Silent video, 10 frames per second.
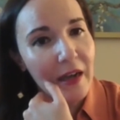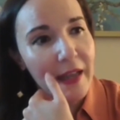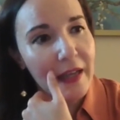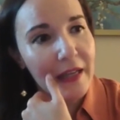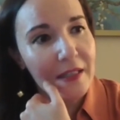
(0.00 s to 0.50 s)

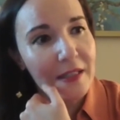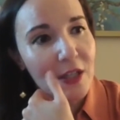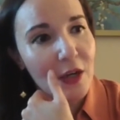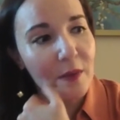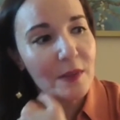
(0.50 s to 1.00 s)
And
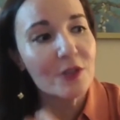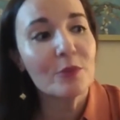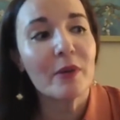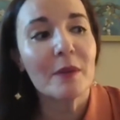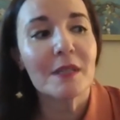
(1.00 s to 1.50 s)
so I was a
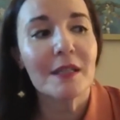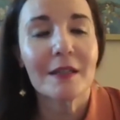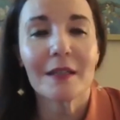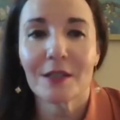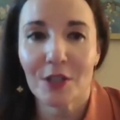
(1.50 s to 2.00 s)
little bummed I
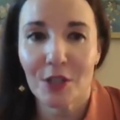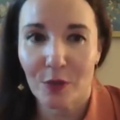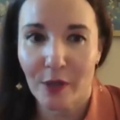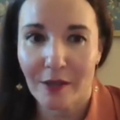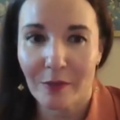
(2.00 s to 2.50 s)
didn't get to
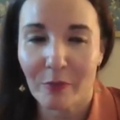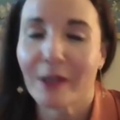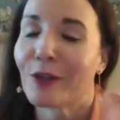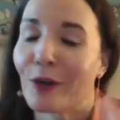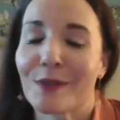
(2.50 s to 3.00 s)
do it,
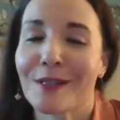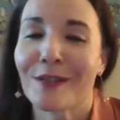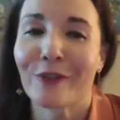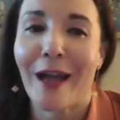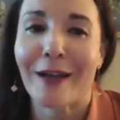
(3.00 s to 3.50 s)
but no, it was a
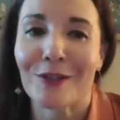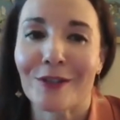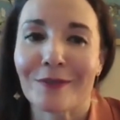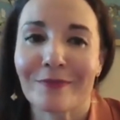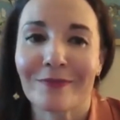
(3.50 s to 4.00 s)
different
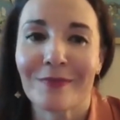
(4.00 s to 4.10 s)
actor.